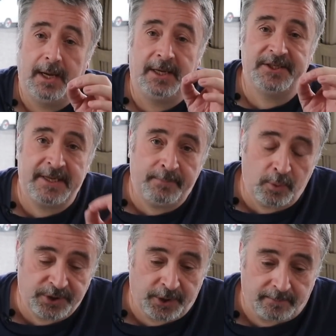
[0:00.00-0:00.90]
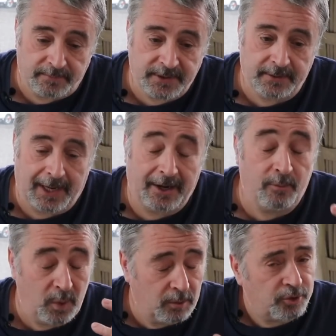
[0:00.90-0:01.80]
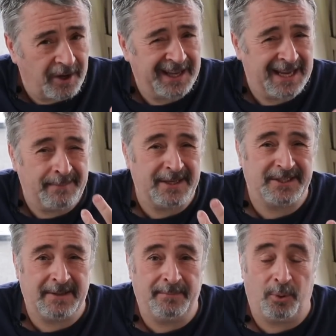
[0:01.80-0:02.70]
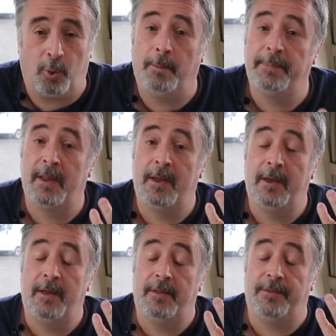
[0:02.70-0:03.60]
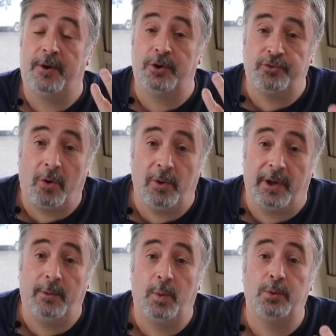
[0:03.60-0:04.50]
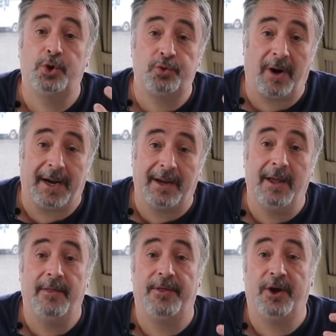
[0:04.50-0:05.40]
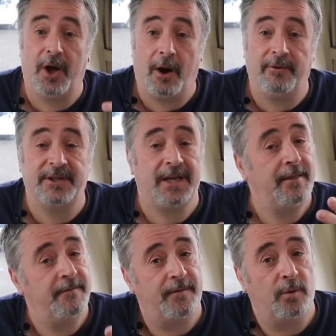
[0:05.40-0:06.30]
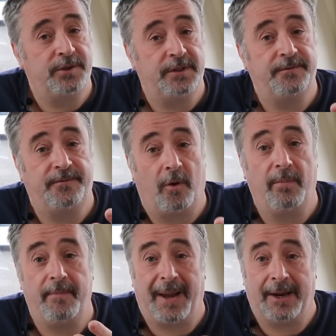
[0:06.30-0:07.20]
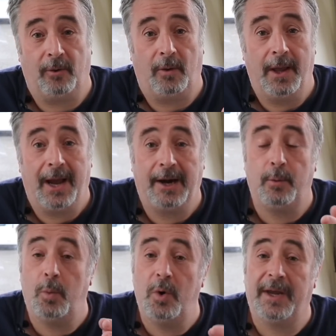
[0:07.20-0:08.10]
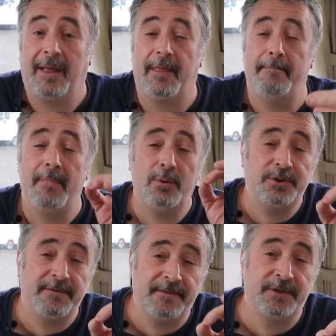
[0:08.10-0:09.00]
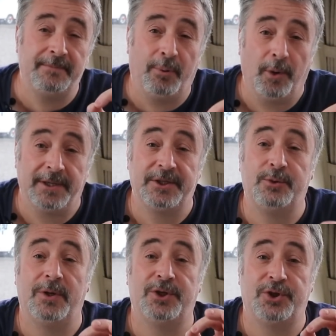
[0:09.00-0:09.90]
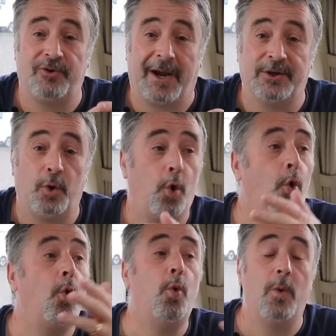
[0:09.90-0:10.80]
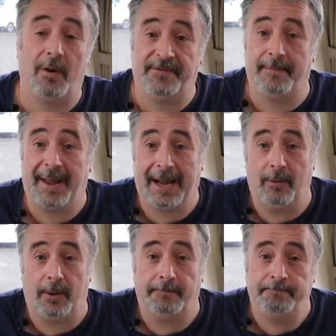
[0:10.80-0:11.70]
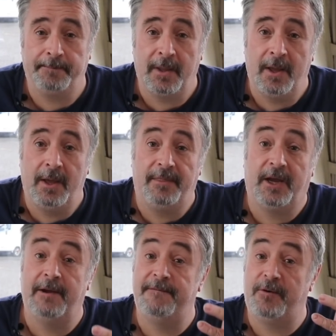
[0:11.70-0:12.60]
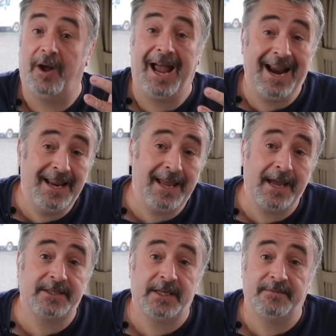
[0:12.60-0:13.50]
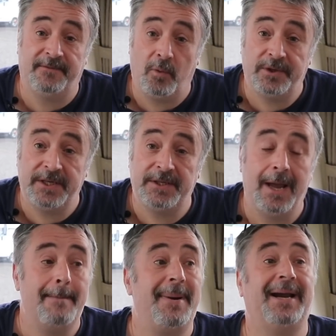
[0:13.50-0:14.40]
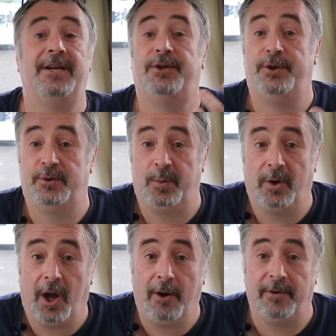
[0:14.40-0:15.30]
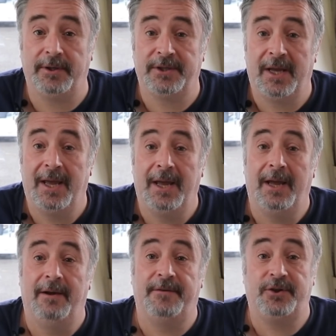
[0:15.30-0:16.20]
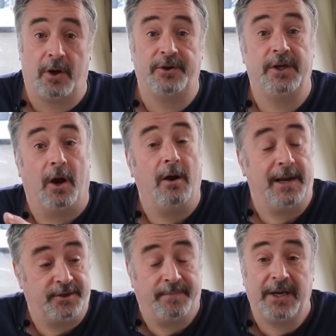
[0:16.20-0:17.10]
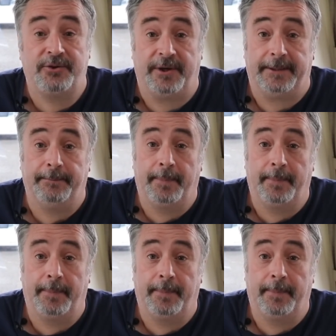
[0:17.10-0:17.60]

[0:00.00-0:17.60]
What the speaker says: In simple terms, and I will try and keep this simple, the controller will track the current and the voltage from the panel and it will work out the most efficient point to extract all of the power. They convert any excess voltage back into usable current for charging our leisure battery.